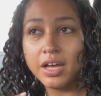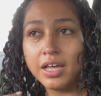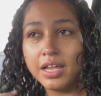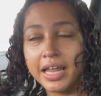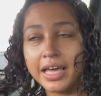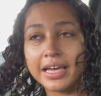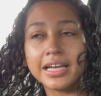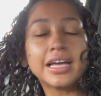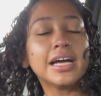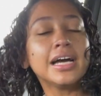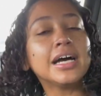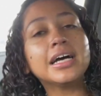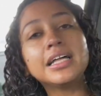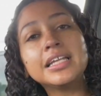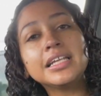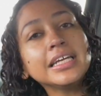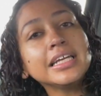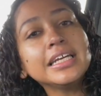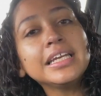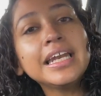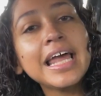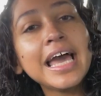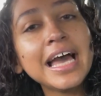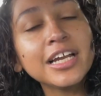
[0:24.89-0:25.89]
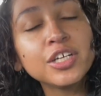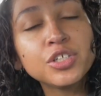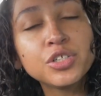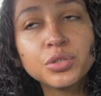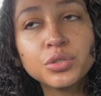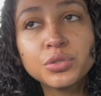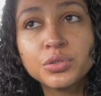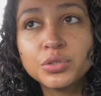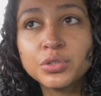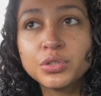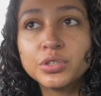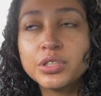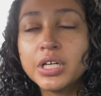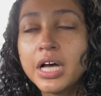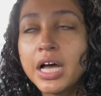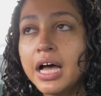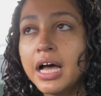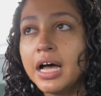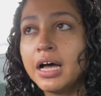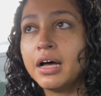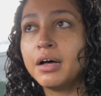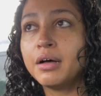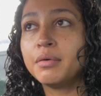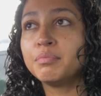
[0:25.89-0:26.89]
like curly, natural,
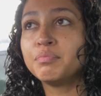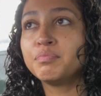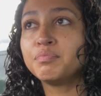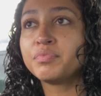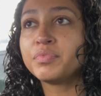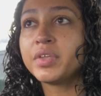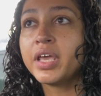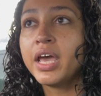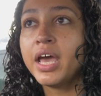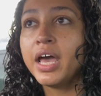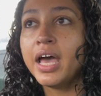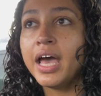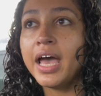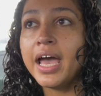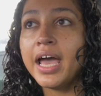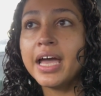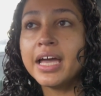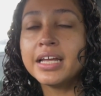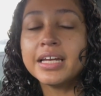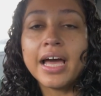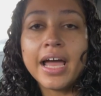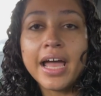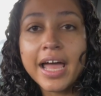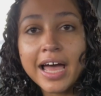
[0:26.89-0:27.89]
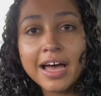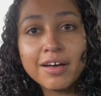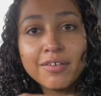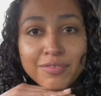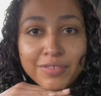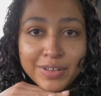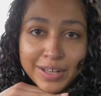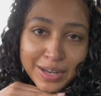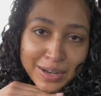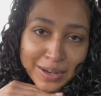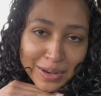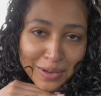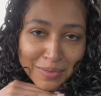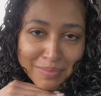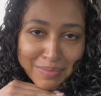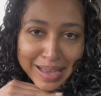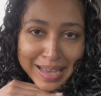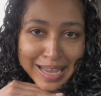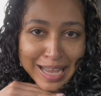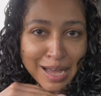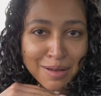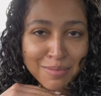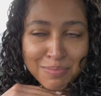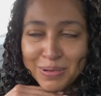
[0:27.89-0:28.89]
and I have no
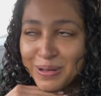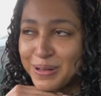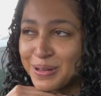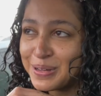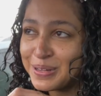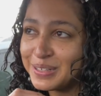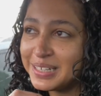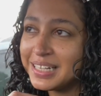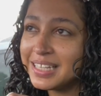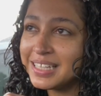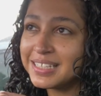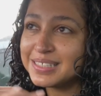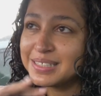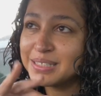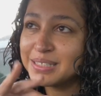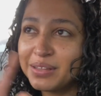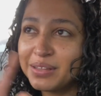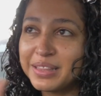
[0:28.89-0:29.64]
makeup on,